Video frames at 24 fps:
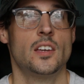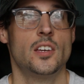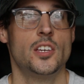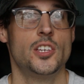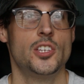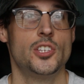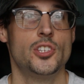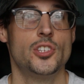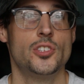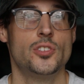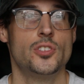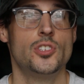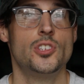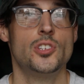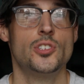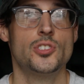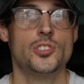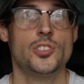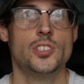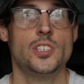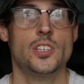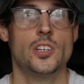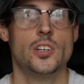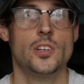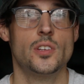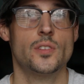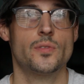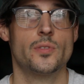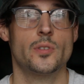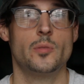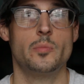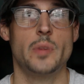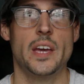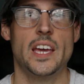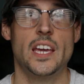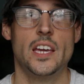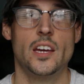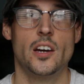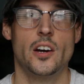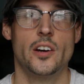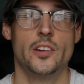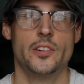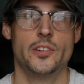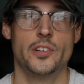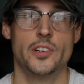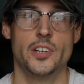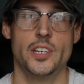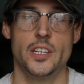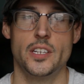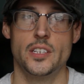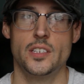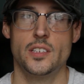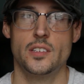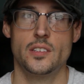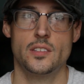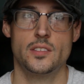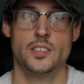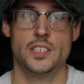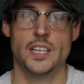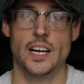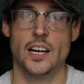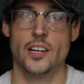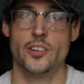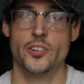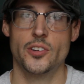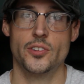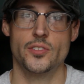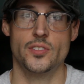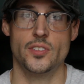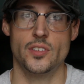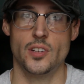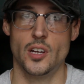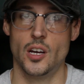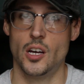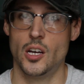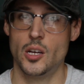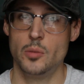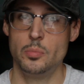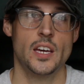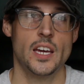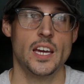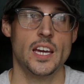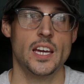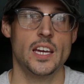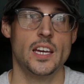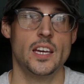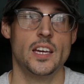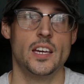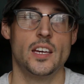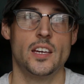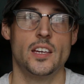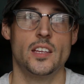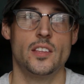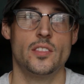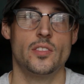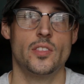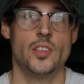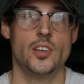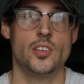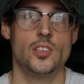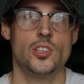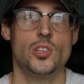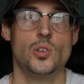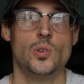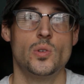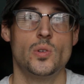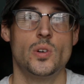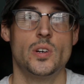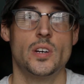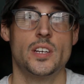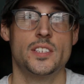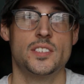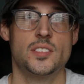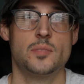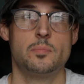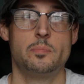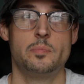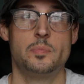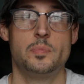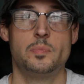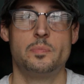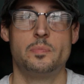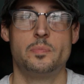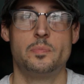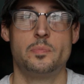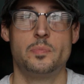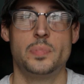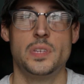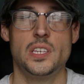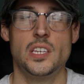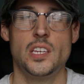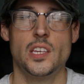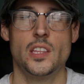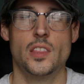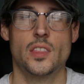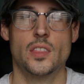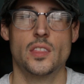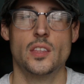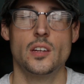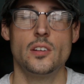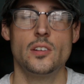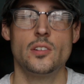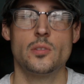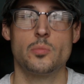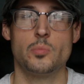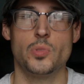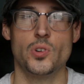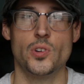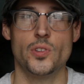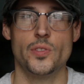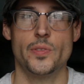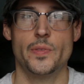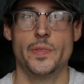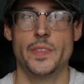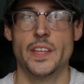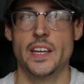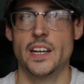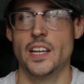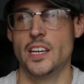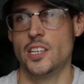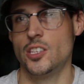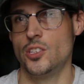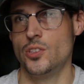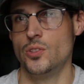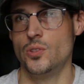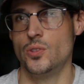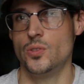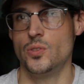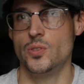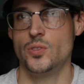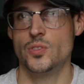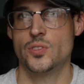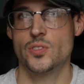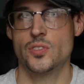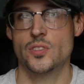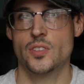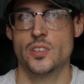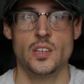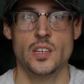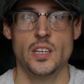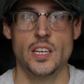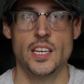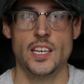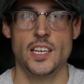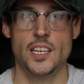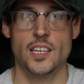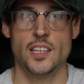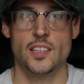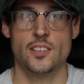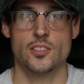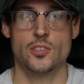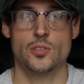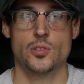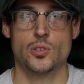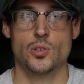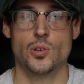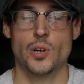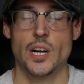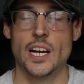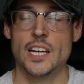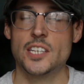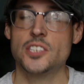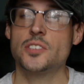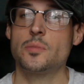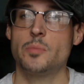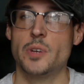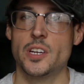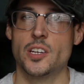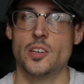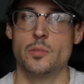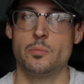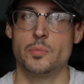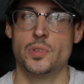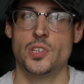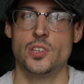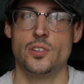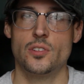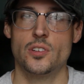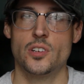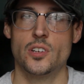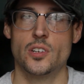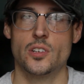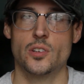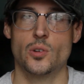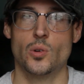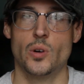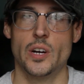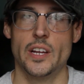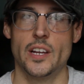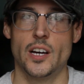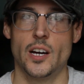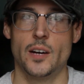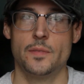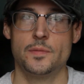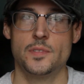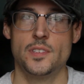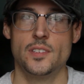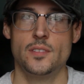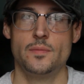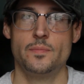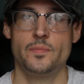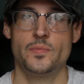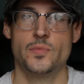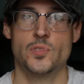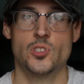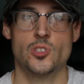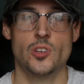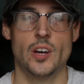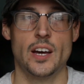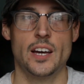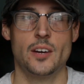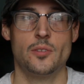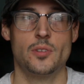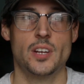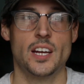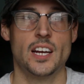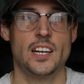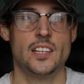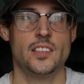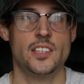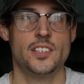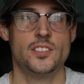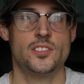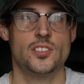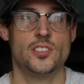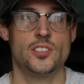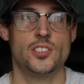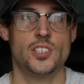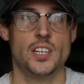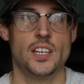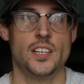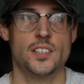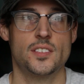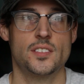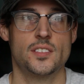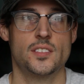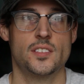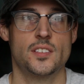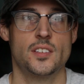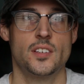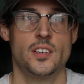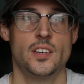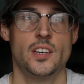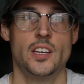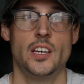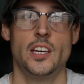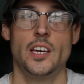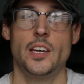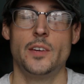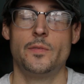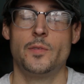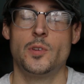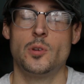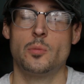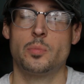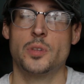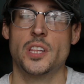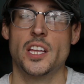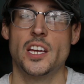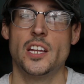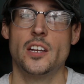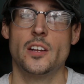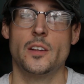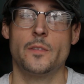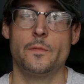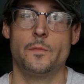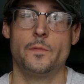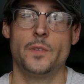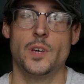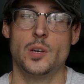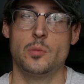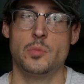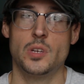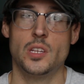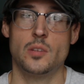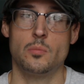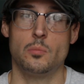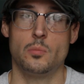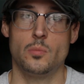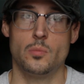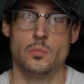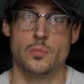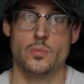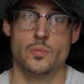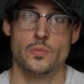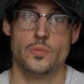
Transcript: it usually goes from $800 and up. And the USB Thunderbolt that I used, it crashed my computer quite often. So I would highly suggest, if you plan on filming